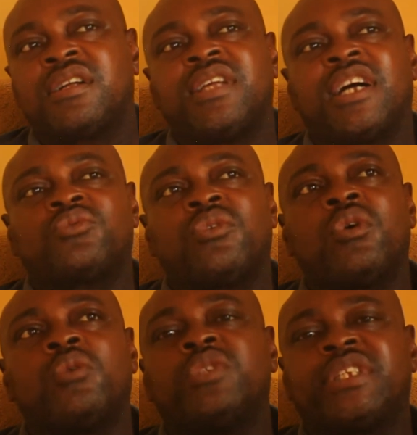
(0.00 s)
That one,
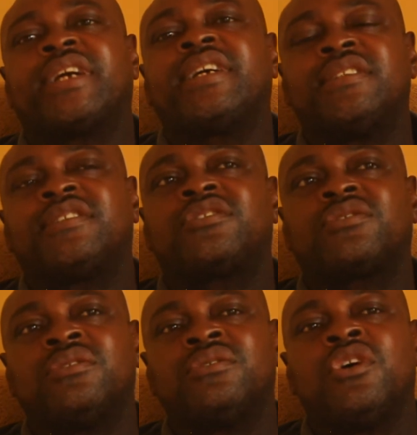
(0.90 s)
when we take a
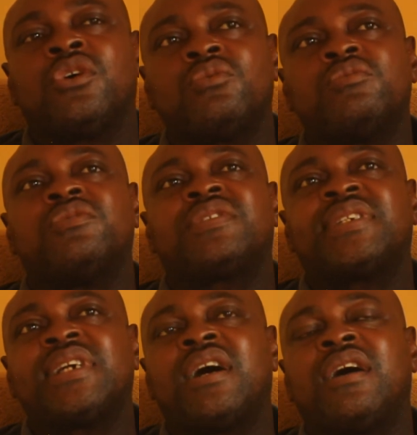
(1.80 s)
decision, we will
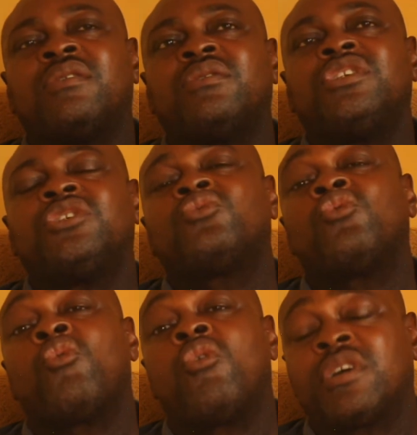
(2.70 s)
see how it
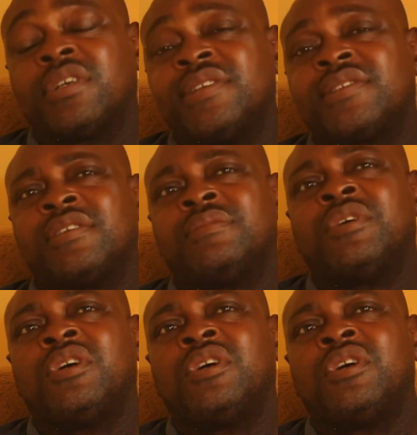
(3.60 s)
will work the same.